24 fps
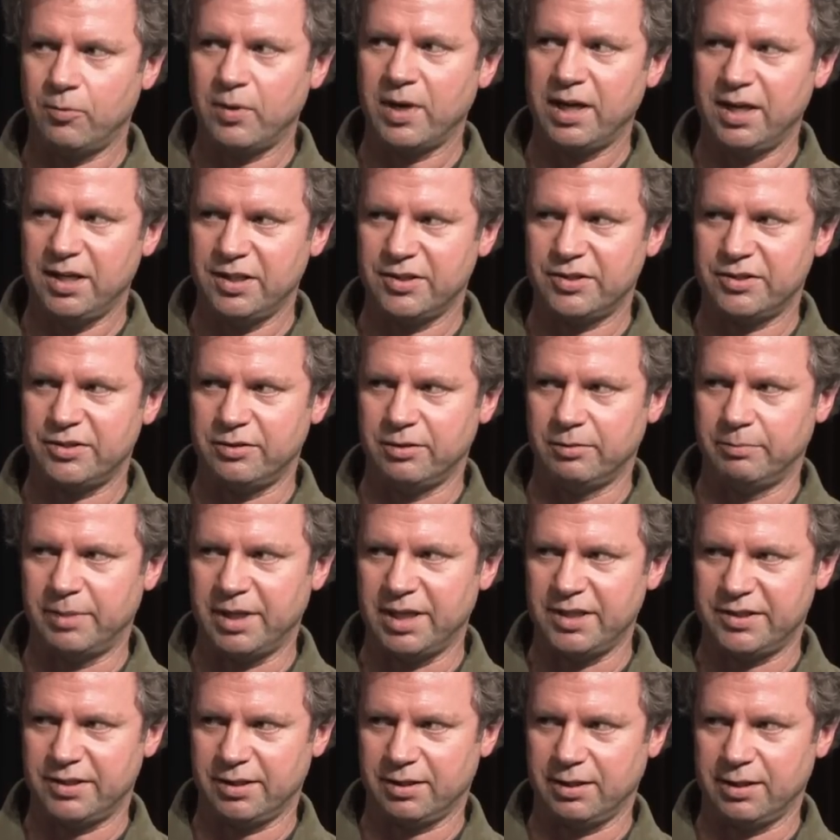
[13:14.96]
ways to
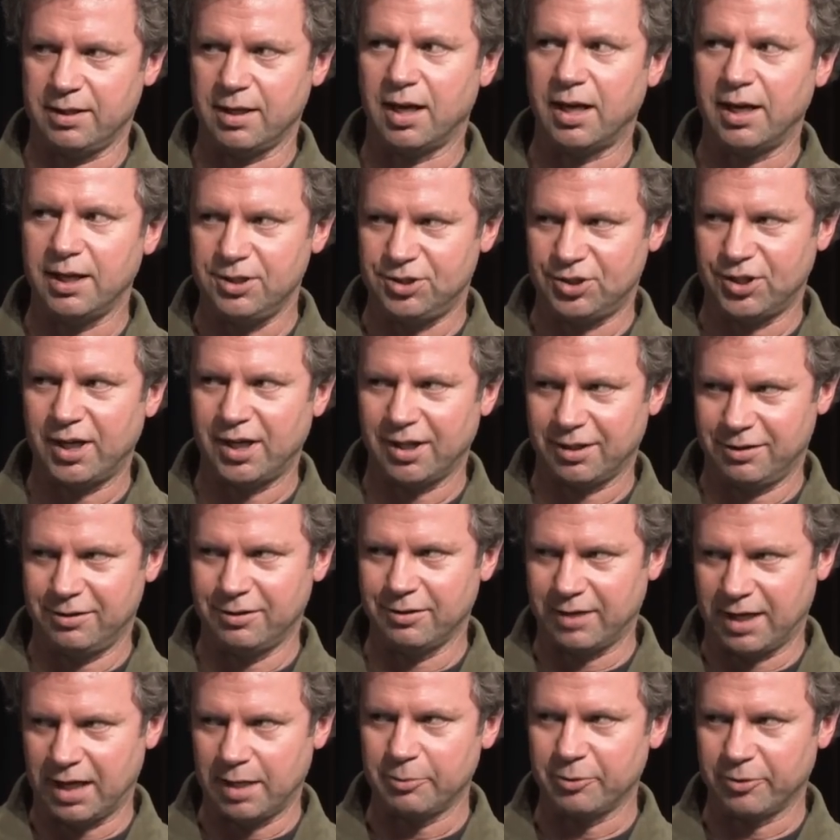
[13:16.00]
basically hijack
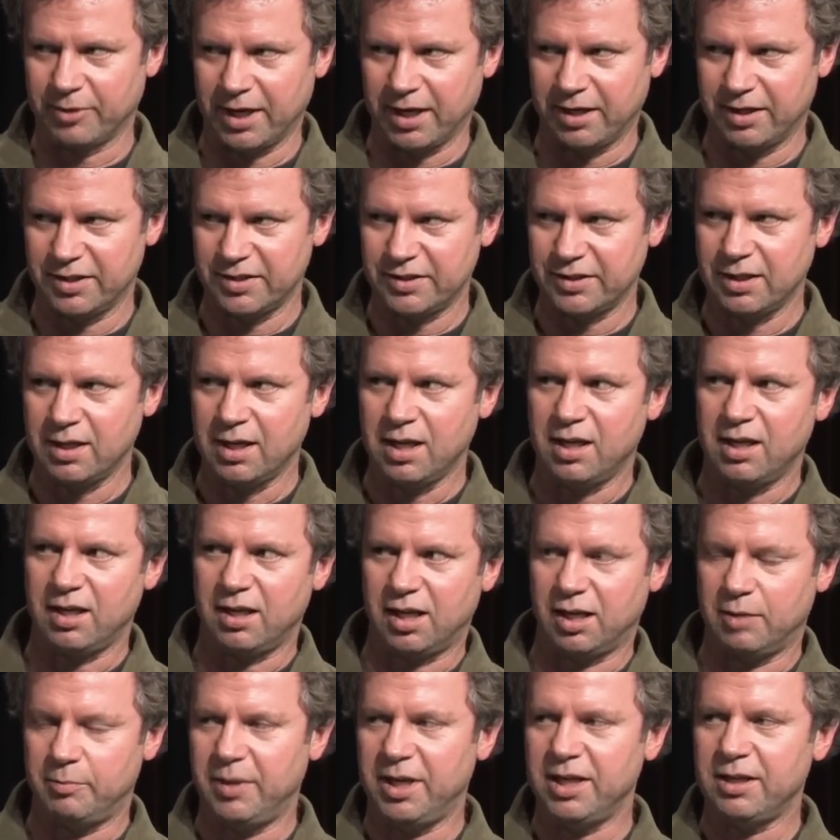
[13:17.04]
your apparatus
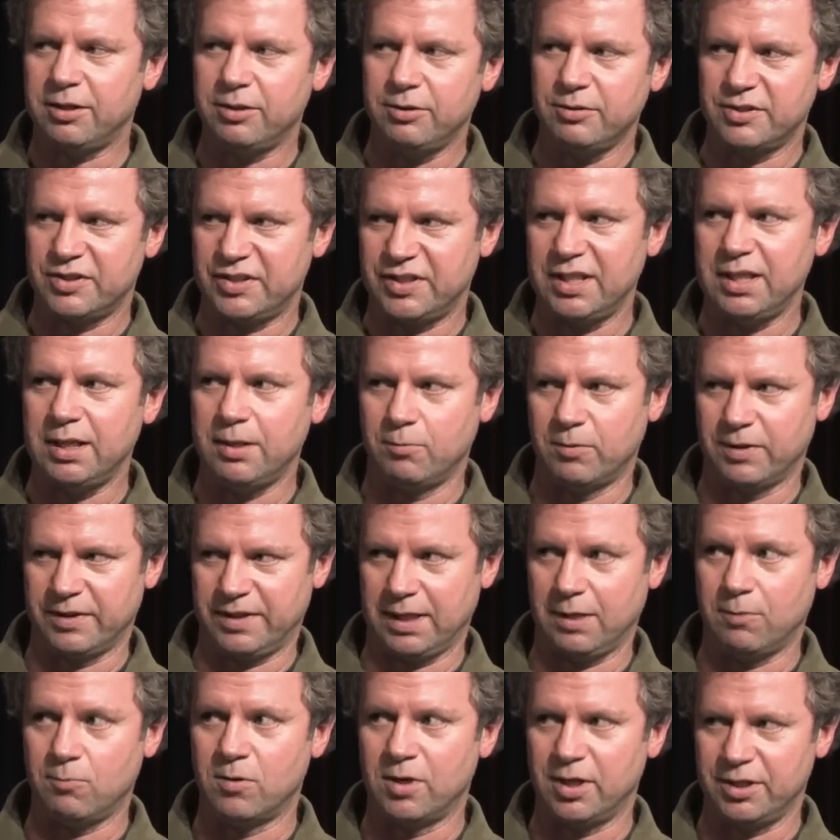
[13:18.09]
and make you see what
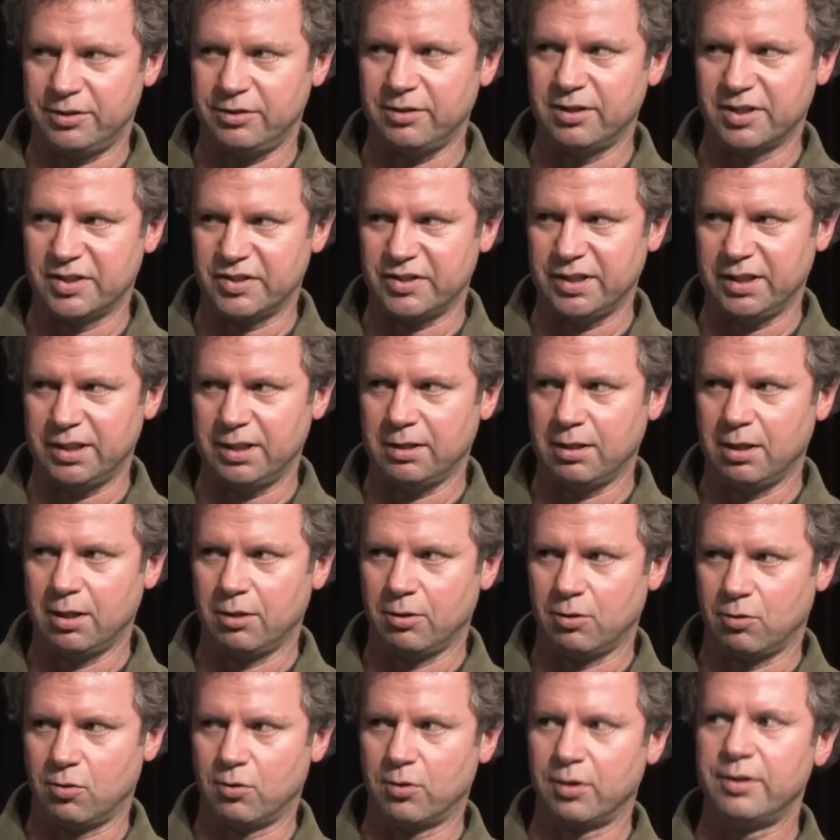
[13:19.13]
they want you to see,
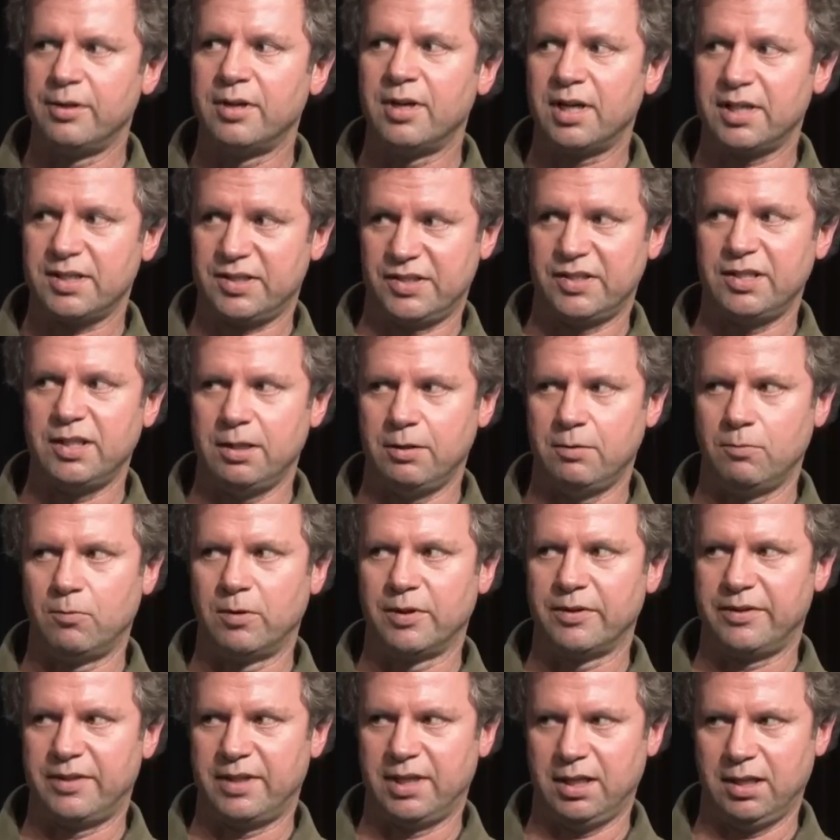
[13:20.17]
or not see
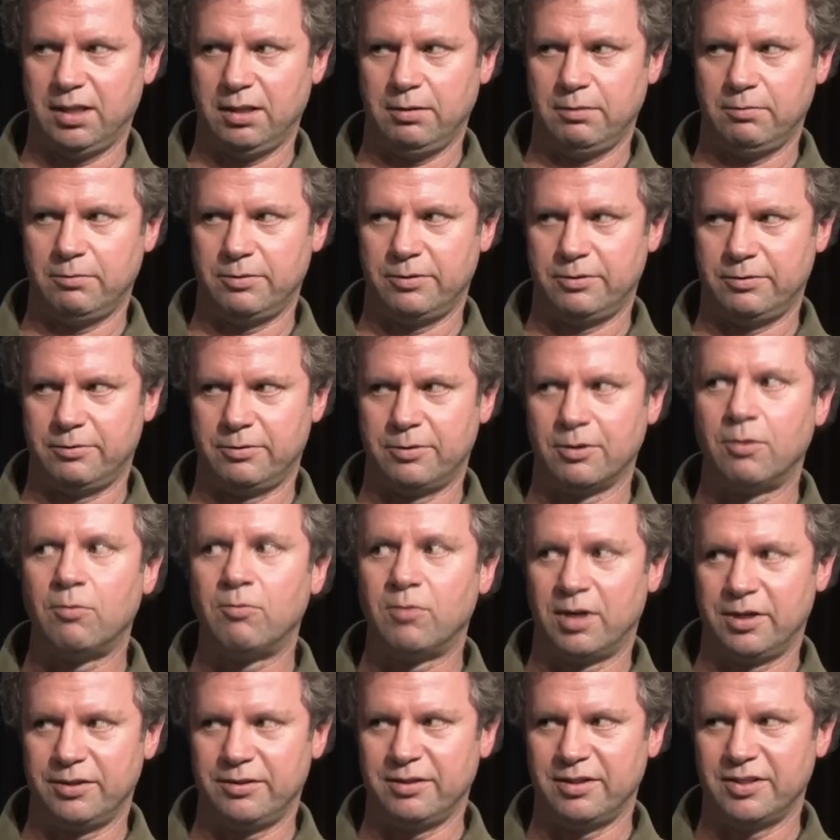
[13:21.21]
what they don't
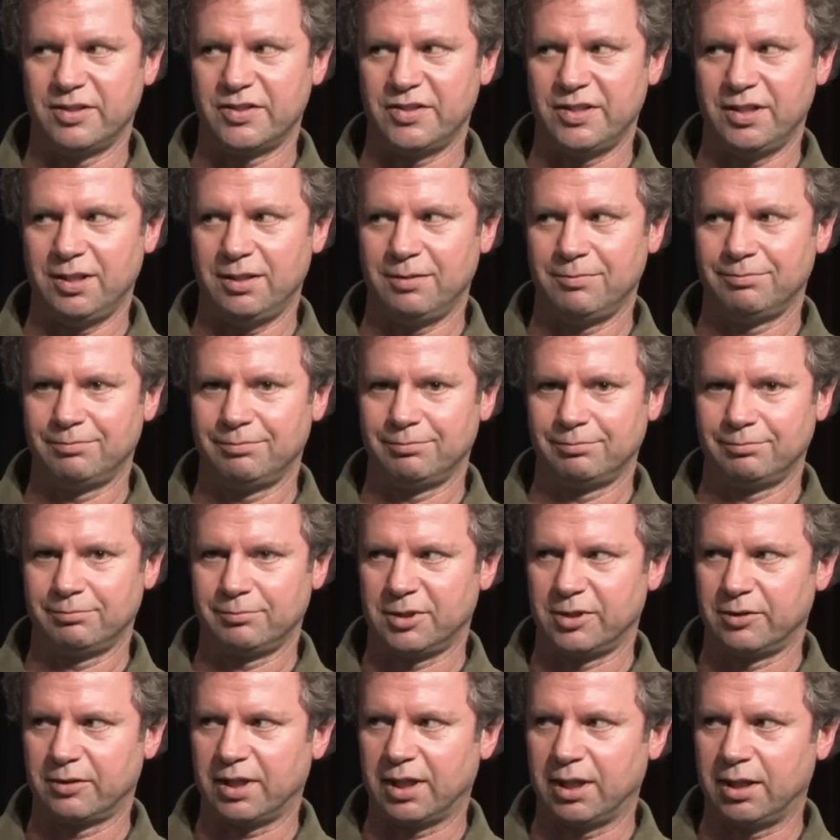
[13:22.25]
want you to see.
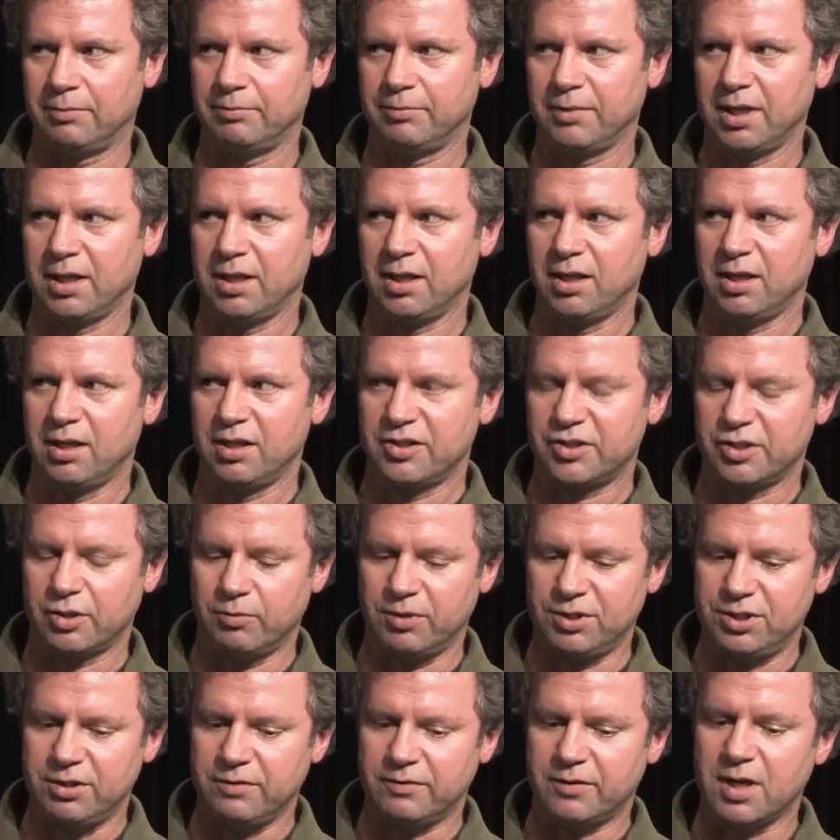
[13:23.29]
Okay? So
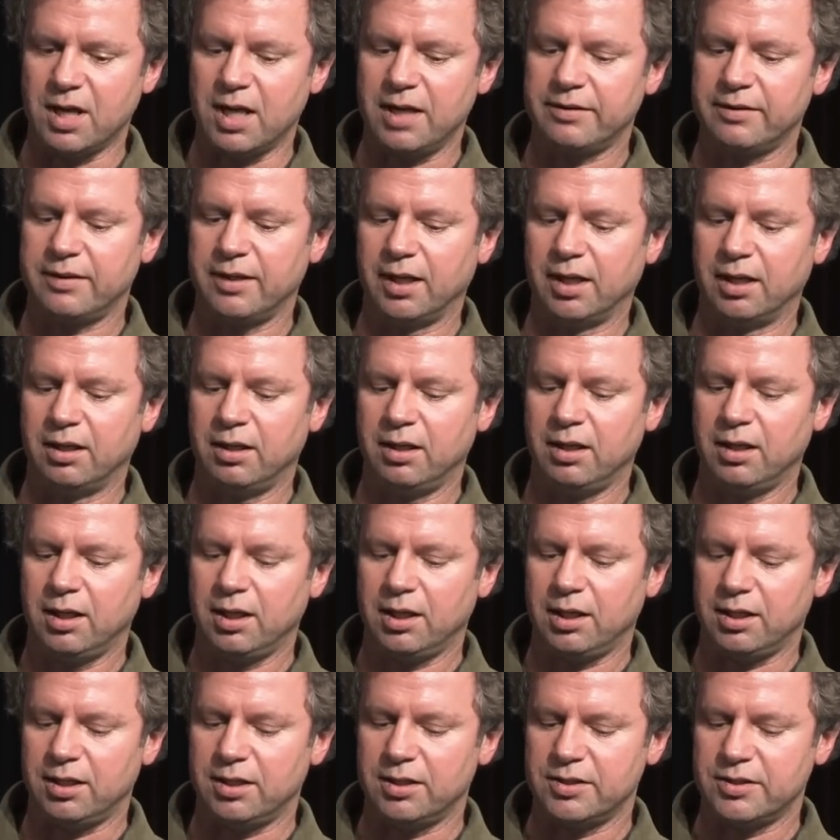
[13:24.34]
what you've got then
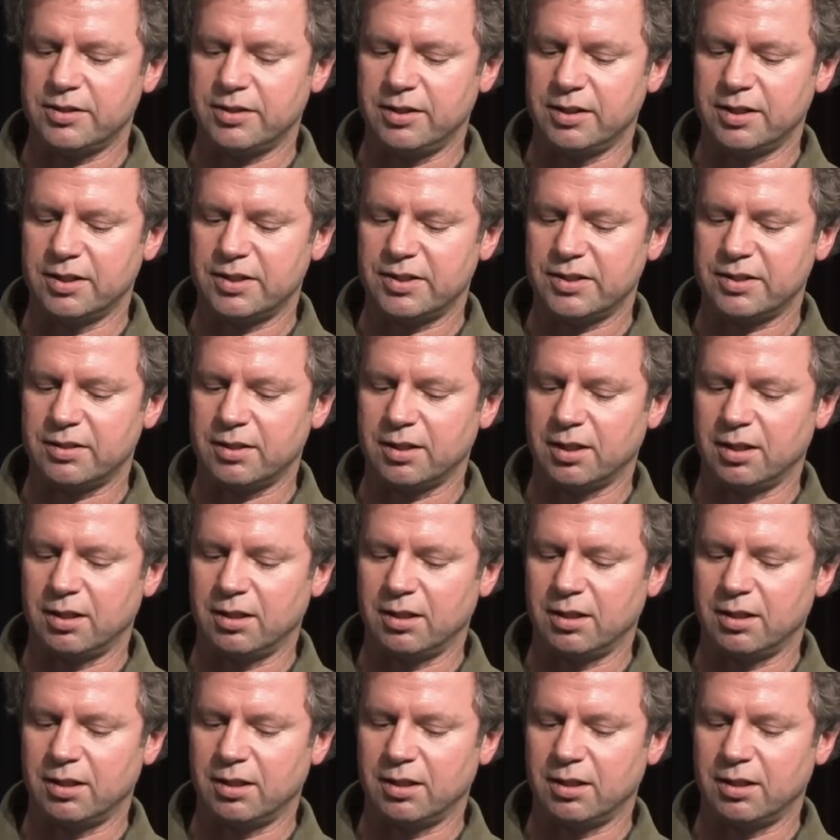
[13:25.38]
is this,